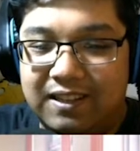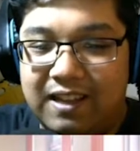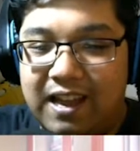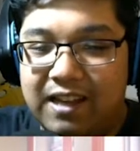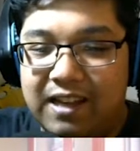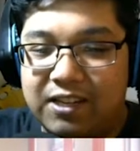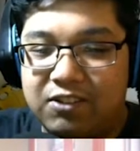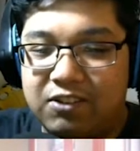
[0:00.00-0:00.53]

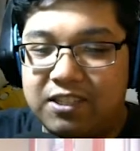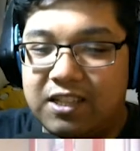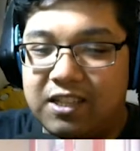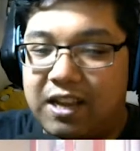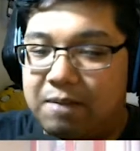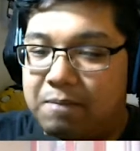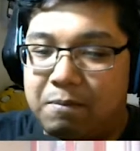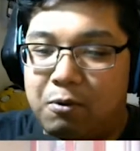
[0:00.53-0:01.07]
And Chris
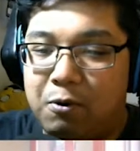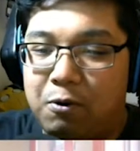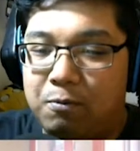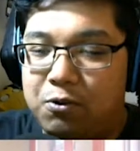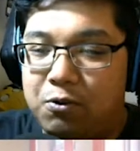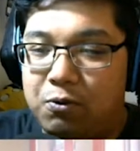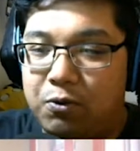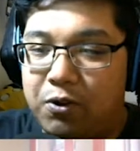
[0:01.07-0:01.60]
liked my poem
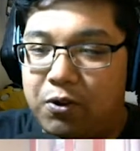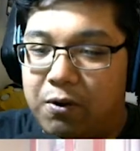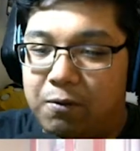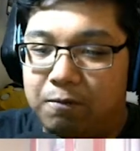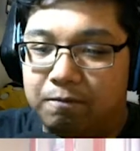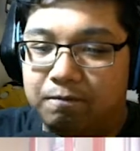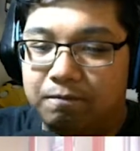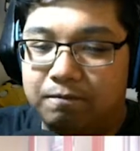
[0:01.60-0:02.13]
too, you know.
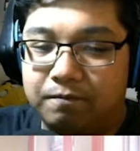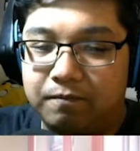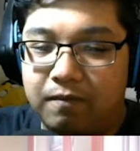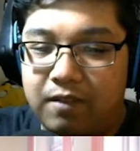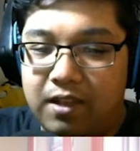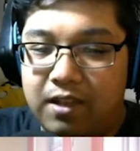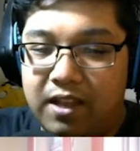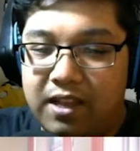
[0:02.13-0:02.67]

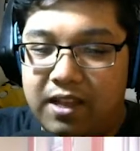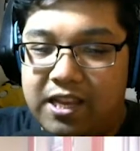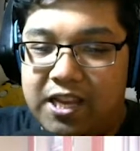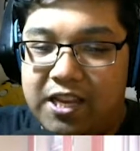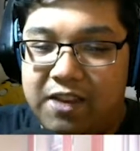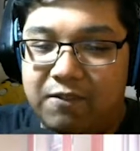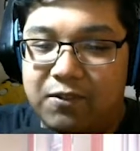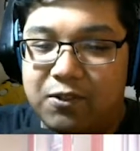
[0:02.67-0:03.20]

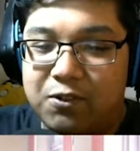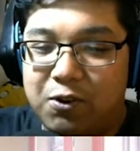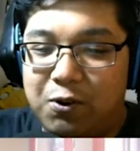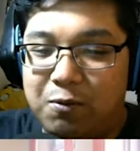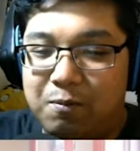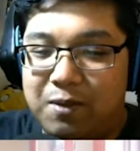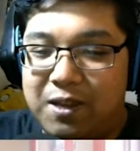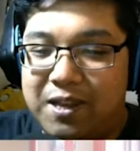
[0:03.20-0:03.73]
He even
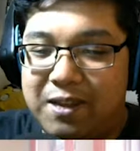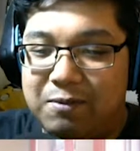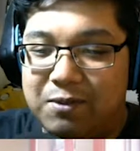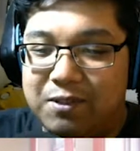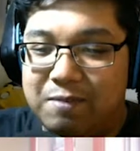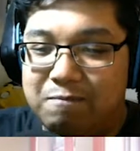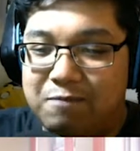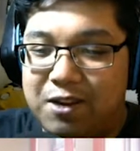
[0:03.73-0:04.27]
told me he
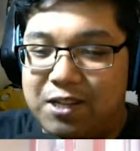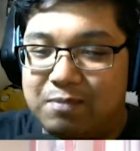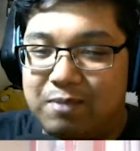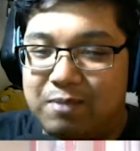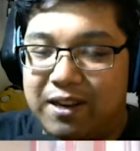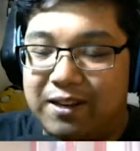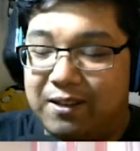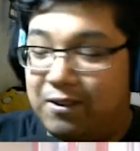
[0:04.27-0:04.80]
was impressed
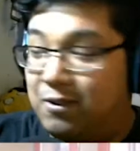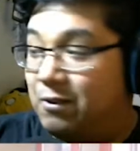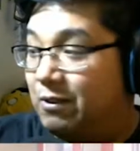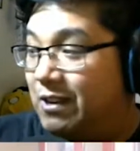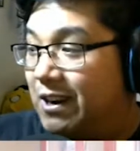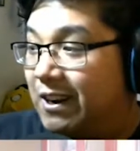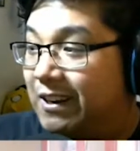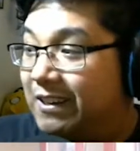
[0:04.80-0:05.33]
by it. Oh
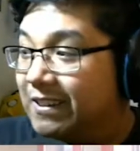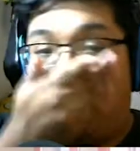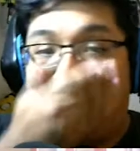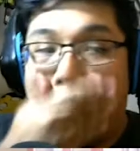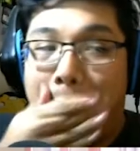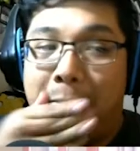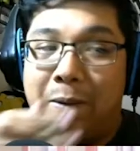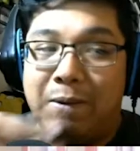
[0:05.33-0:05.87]
god.
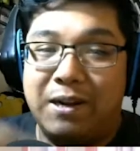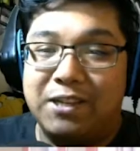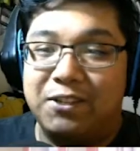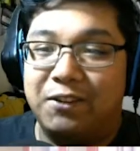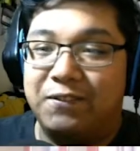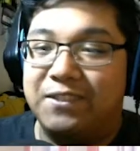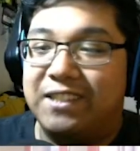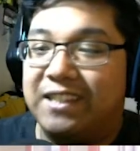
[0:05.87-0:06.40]
Maybe I
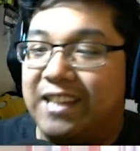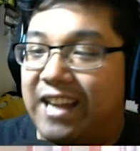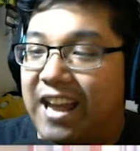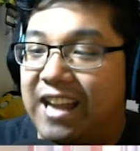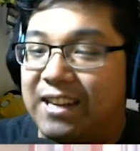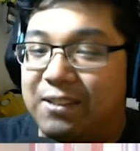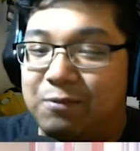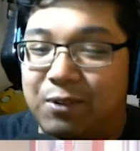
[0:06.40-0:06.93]
should have said I
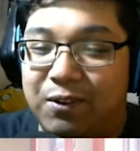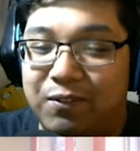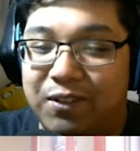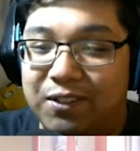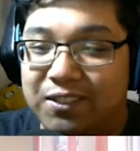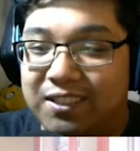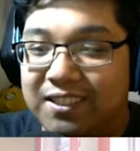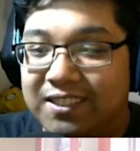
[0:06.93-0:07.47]
hated one of
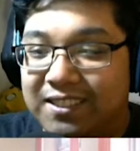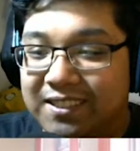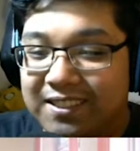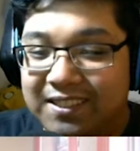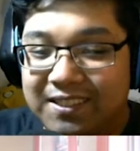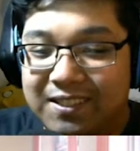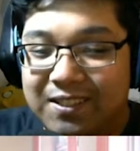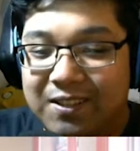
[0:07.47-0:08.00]
theirs.
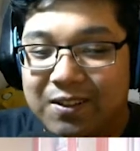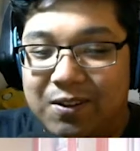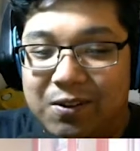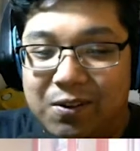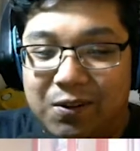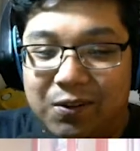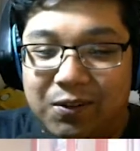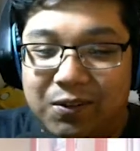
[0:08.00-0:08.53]

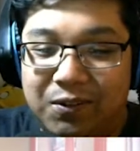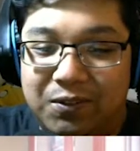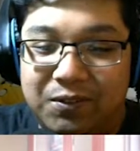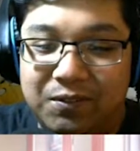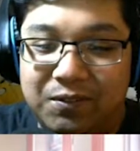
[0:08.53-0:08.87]
Oh no.